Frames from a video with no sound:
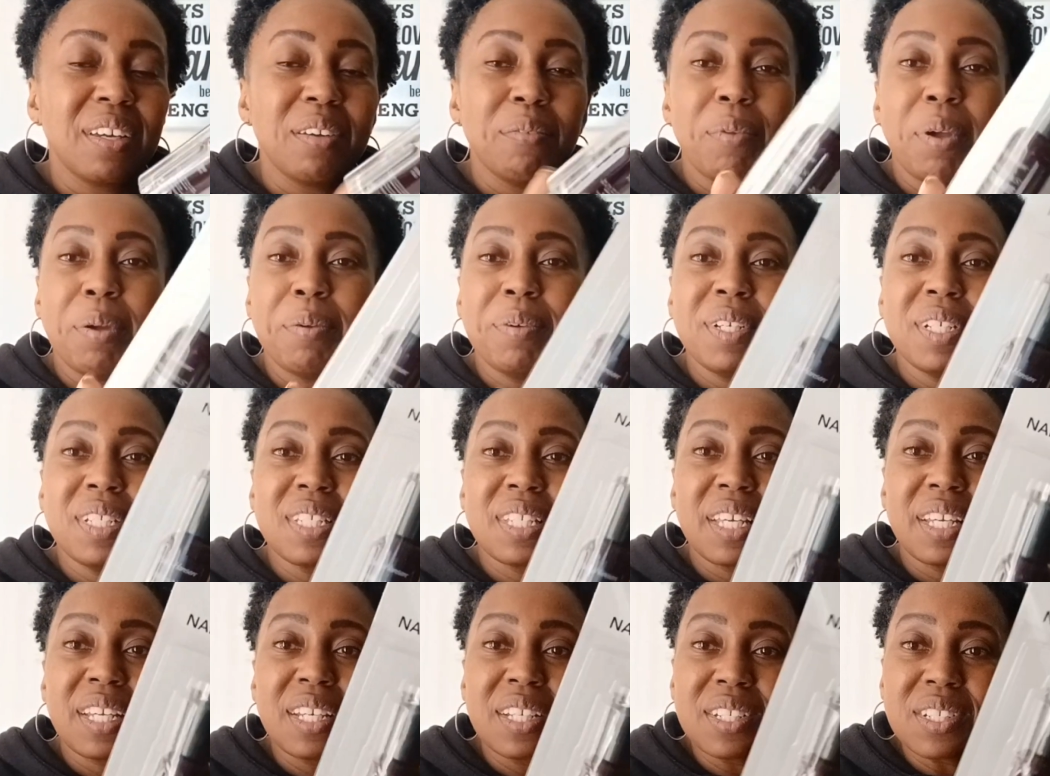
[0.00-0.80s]
Maybe it's
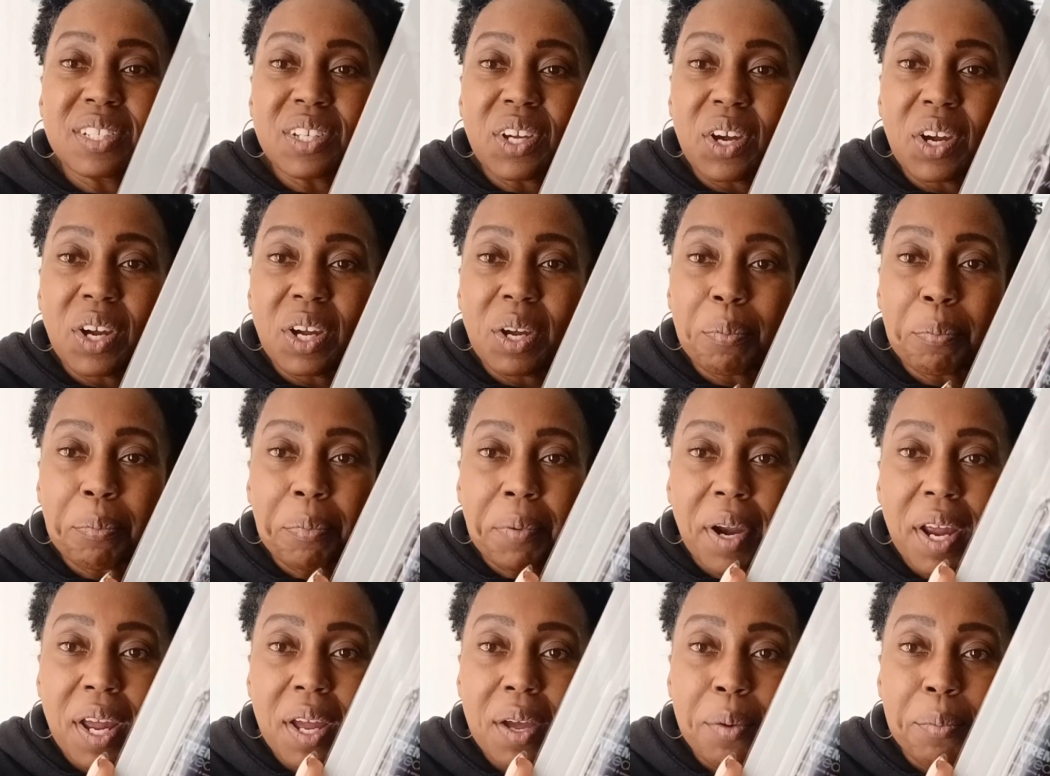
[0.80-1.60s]
like a dark
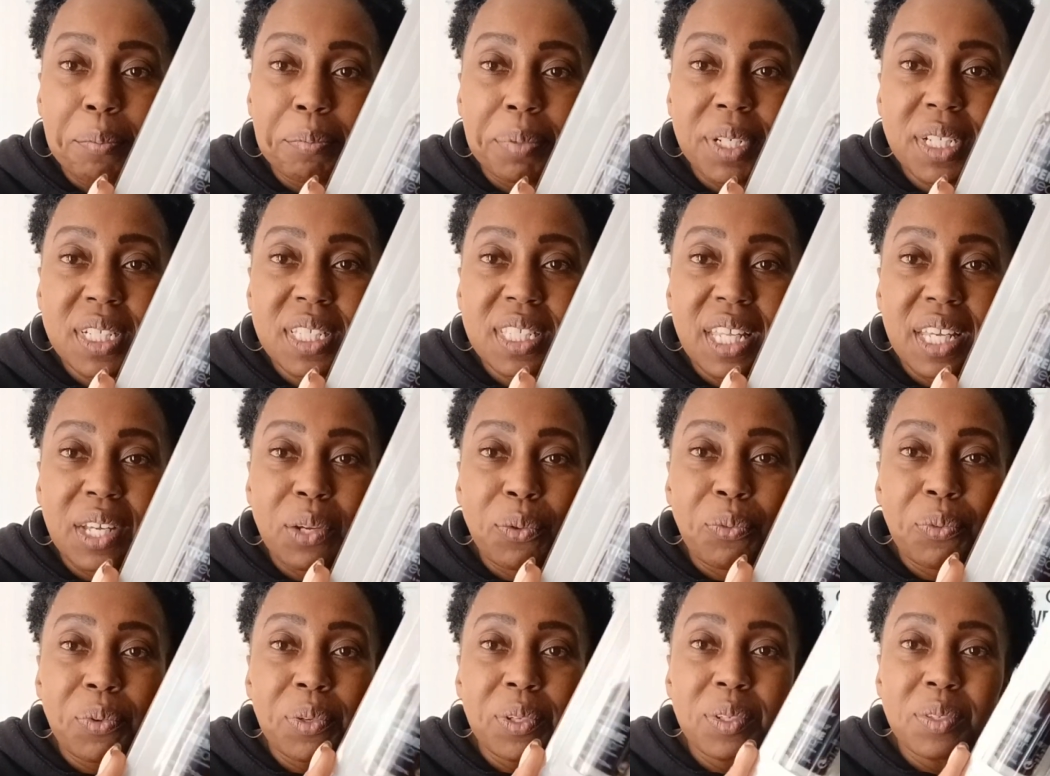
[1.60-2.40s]
brown, but it's like
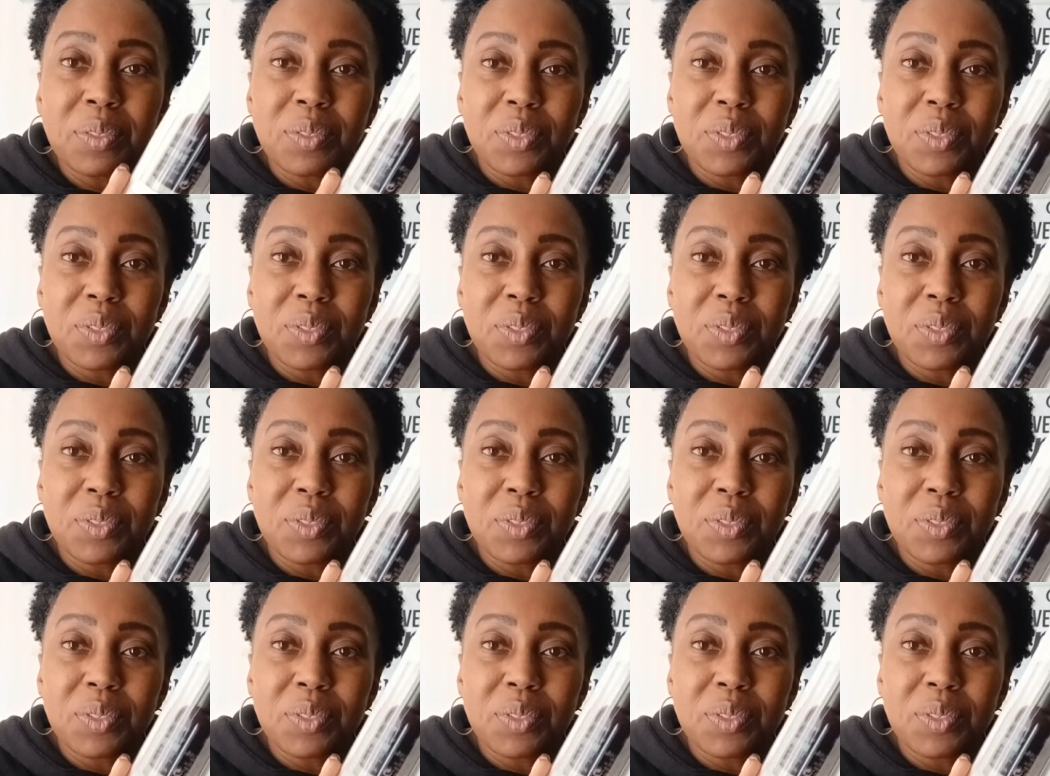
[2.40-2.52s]
real